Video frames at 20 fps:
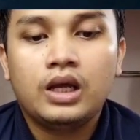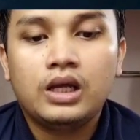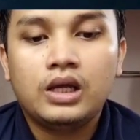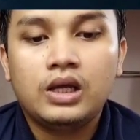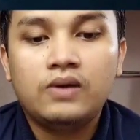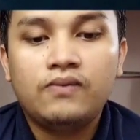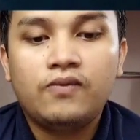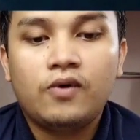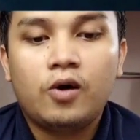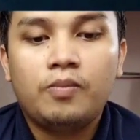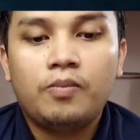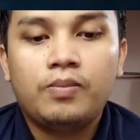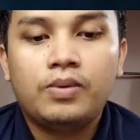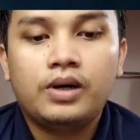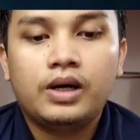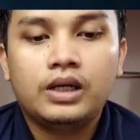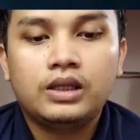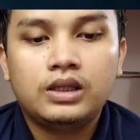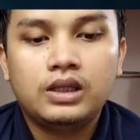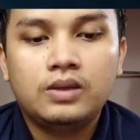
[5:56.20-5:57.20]
If
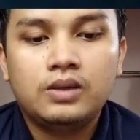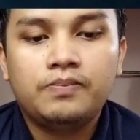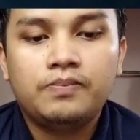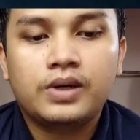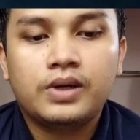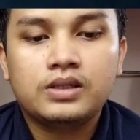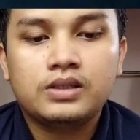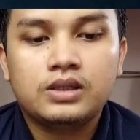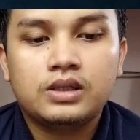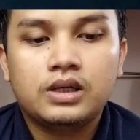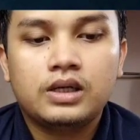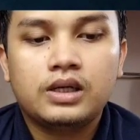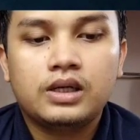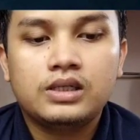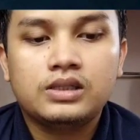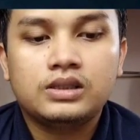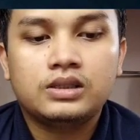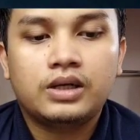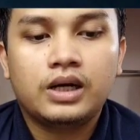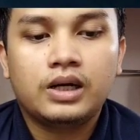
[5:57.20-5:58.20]
operating pressure
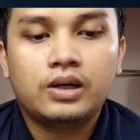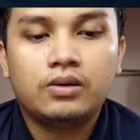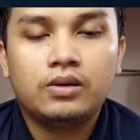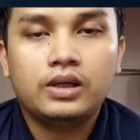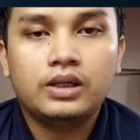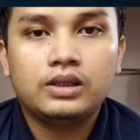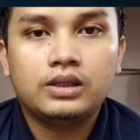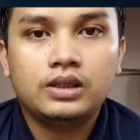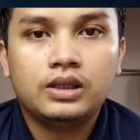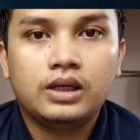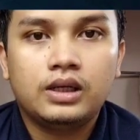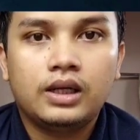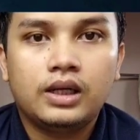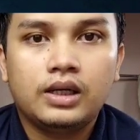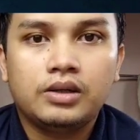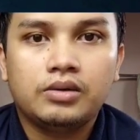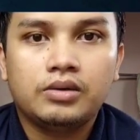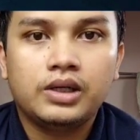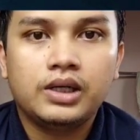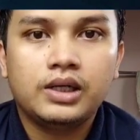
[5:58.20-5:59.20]
is regulated
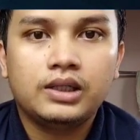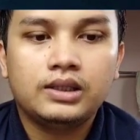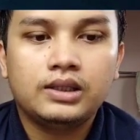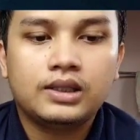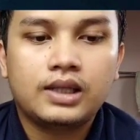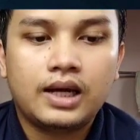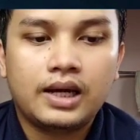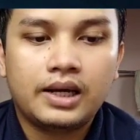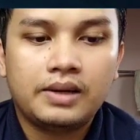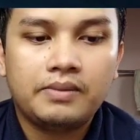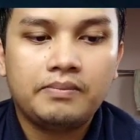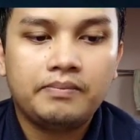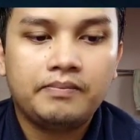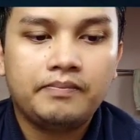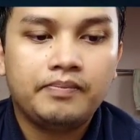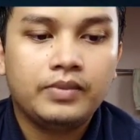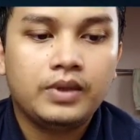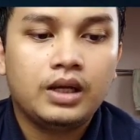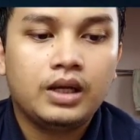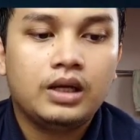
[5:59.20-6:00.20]
in real time,
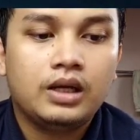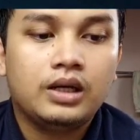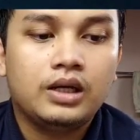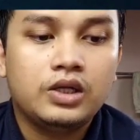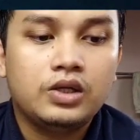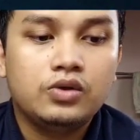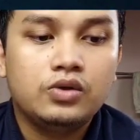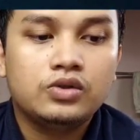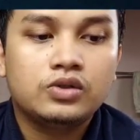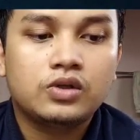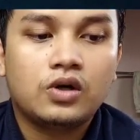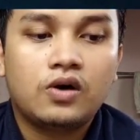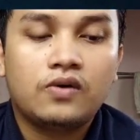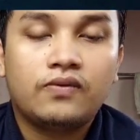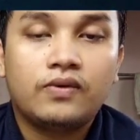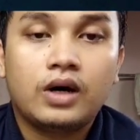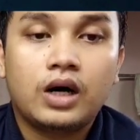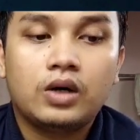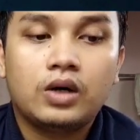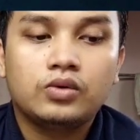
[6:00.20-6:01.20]
the use
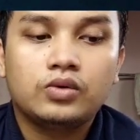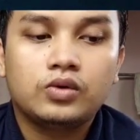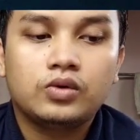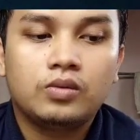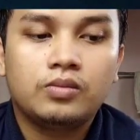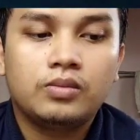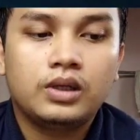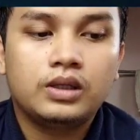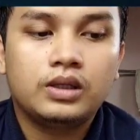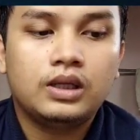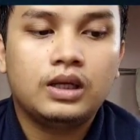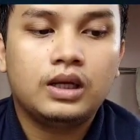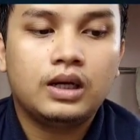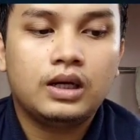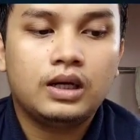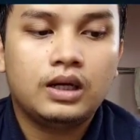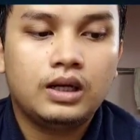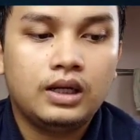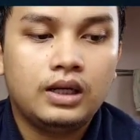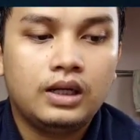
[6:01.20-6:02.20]
of
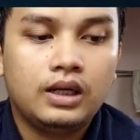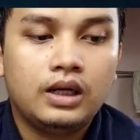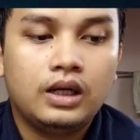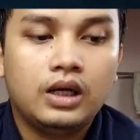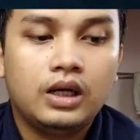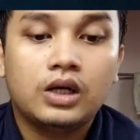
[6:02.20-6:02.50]
automatically